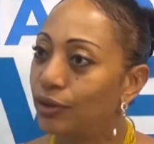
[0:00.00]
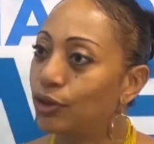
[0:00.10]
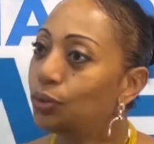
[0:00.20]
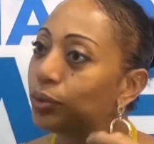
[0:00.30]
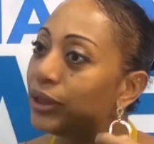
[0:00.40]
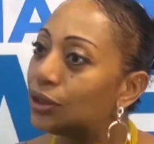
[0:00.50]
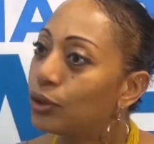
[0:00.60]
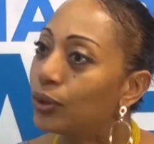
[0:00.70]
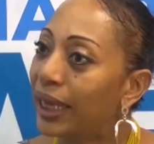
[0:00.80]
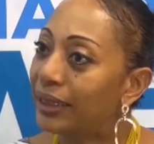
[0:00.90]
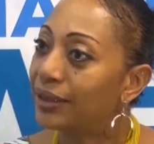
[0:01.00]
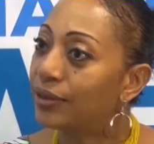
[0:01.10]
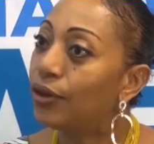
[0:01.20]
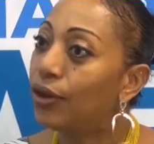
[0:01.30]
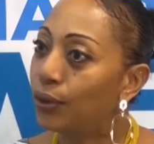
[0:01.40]
to get
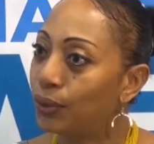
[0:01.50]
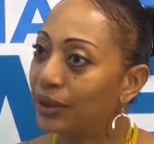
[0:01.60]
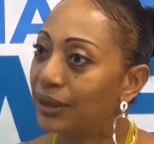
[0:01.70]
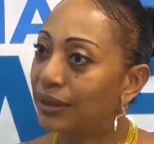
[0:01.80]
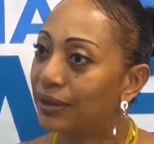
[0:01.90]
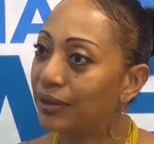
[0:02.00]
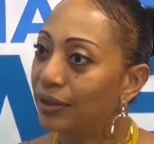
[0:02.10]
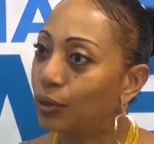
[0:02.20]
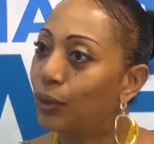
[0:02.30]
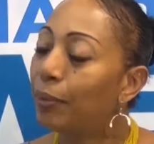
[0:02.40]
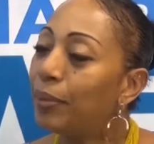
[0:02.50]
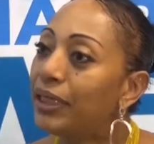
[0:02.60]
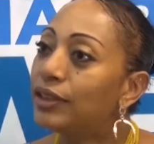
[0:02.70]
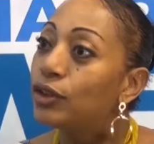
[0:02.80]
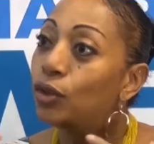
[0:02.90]
loans. We are
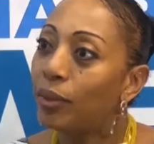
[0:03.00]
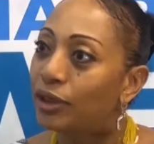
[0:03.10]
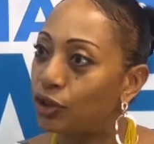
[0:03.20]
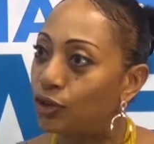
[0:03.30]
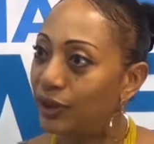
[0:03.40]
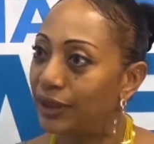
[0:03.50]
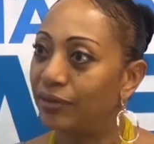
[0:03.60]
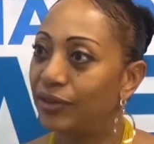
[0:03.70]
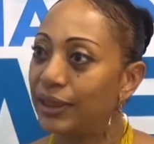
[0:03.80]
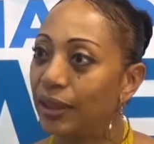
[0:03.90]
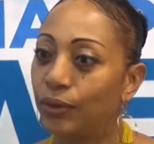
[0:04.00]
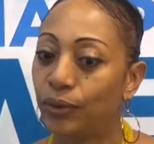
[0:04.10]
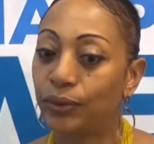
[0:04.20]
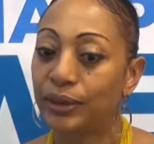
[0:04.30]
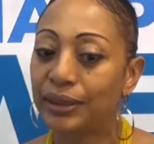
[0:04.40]
paying so much to service our
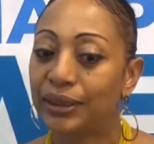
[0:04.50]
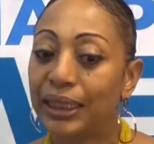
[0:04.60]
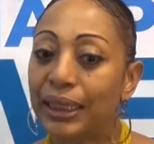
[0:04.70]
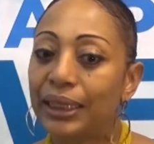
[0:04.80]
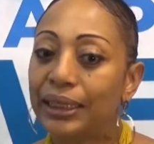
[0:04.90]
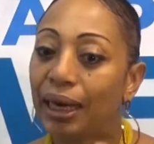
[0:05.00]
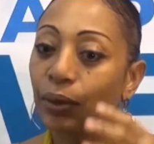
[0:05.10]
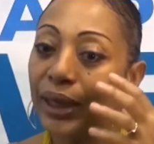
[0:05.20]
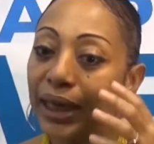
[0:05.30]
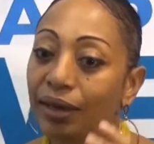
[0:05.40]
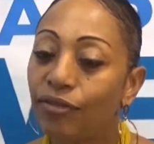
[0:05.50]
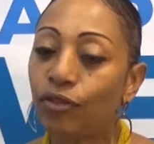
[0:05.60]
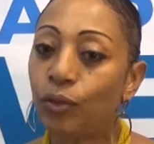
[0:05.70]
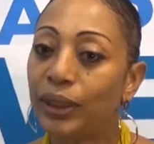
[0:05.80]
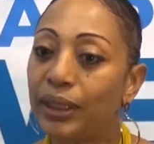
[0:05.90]
loans. Now,
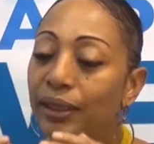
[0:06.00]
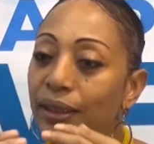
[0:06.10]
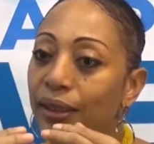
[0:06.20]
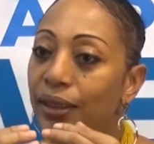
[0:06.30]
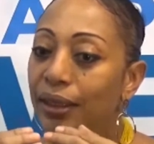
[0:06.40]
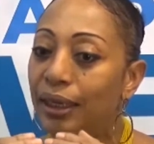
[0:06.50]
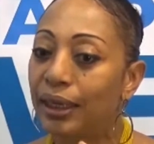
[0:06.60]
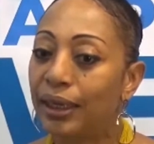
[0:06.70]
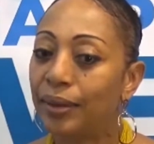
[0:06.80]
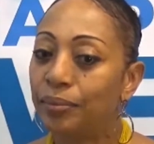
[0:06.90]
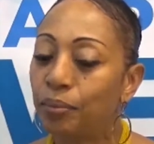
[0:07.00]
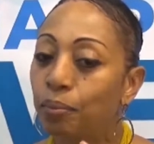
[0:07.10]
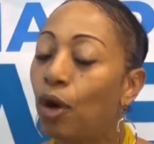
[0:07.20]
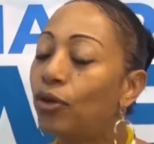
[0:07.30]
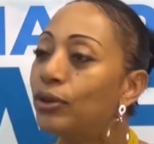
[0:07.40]
if we
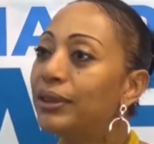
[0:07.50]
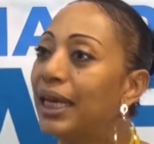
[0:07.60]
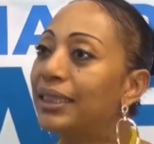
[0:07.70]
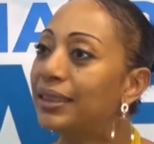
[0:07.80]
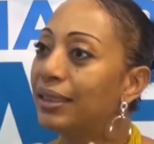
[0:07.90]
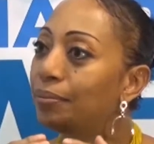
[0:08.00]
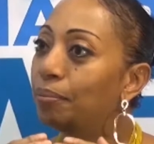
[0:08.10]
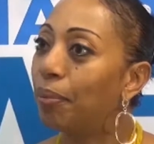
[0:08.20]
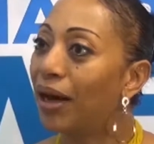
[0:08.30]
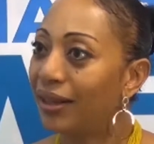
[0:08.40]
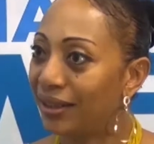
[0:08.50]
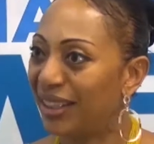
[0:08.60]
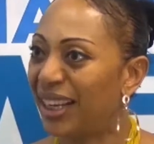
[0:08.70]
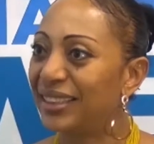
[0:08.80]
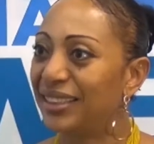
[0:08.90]
borrowed as a
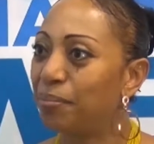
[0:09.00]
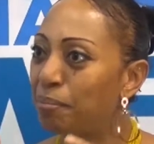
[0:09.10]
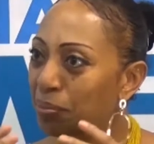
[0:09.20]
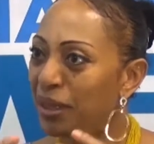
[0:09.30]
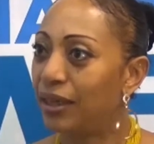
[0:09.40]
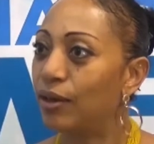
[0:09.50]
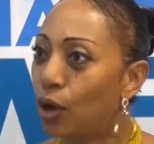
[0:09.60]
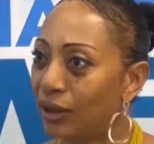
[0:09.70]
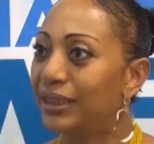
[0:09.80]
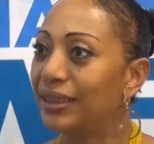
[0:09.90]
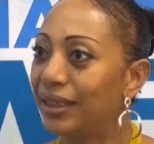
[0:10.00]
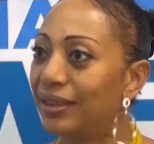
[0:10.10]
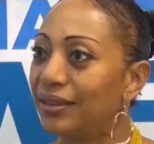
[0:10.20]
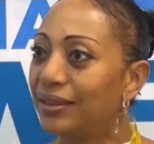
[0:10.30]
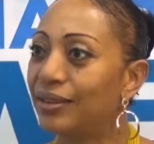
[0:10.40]
bulk, as a big
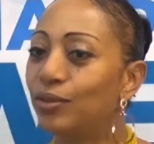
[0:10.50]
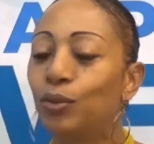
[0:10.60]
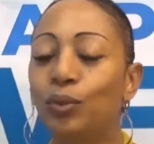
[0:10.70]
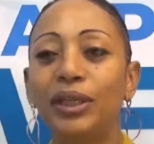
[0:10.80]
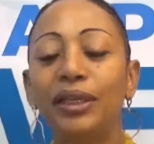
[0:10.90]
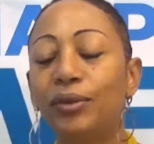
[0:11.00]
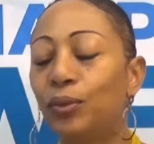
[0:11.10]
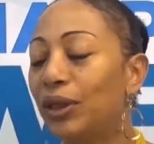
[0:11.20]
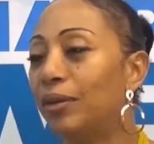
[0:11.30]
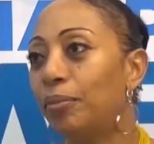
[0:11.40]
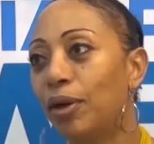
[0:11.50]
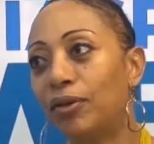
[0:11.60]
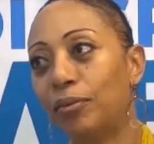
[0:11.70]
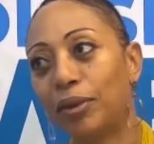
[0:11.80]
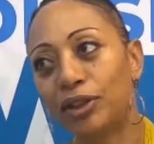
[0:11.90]
continent, we will
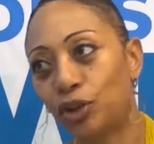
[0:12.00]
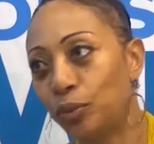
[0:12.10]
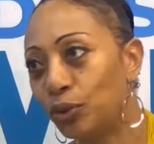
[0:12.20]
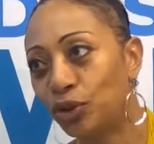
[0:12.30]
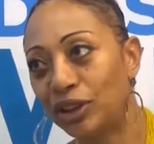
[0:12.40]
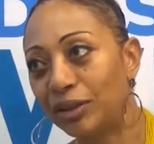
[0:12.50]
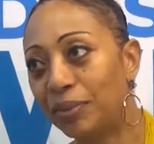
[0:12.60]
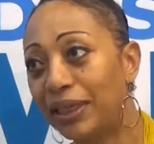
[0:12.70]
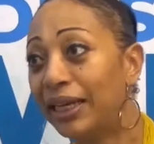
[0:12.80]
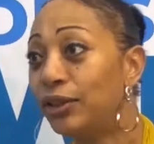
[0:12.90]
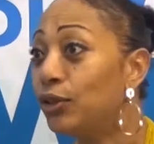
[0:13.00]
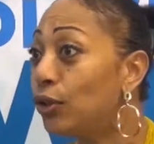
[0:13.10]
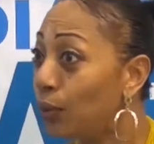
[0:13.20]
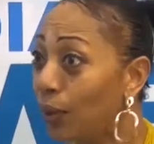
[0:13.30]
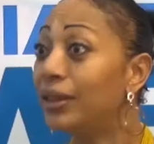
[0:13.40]
borrow much more cheaply. And you
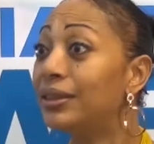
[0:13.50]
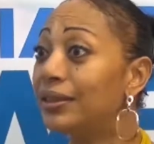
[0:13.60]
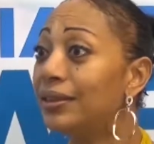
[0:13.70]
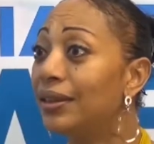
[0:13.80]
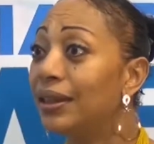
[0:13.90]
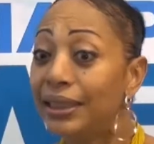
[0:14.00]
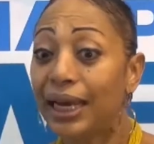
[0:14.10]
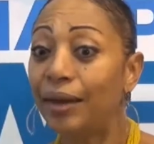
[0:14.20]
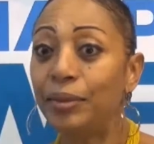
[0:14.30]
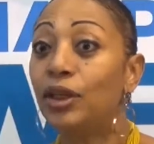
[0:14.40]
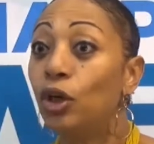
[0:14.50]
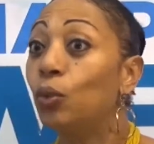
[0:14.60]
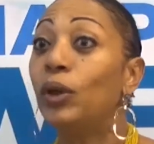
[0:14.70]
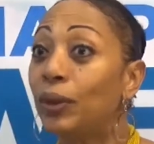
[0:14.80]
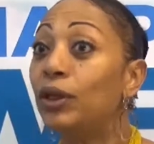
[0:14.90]
know what? Yeah, I mean,
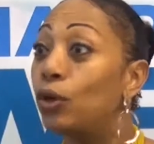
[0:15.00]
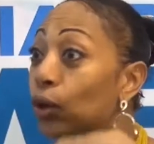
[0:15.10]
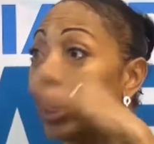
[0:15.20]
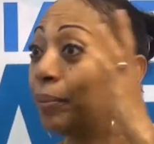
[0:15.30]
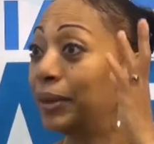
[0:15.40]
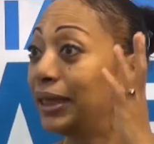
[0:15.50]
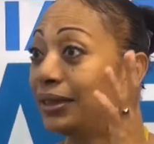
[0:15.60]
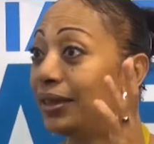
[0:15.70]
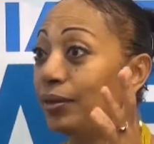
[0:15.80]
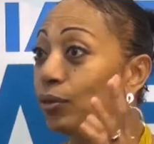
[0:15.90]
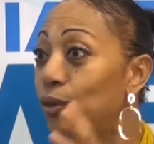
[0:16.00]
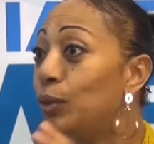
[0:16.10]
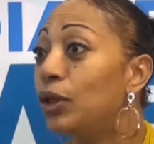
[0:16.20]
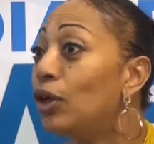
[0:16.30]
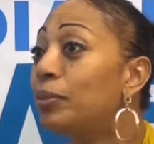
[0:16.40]
we will go up in the, we
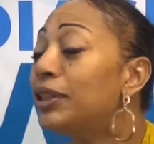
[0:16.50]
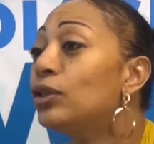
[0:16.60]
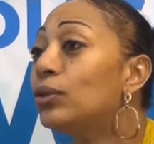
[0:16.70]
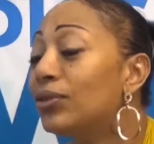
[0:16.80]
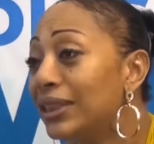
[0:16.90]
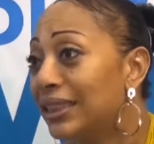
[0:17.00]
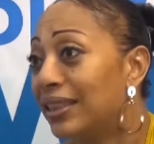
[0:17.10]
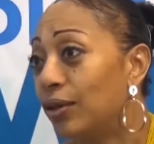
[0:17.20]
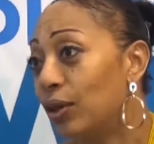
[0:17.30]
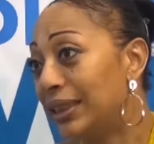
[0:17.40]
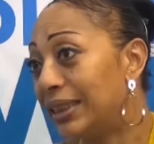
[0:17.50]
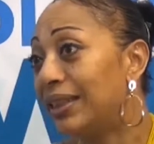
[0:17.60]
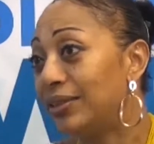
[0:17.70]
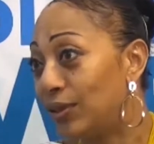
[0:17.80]
will not be so risky, considered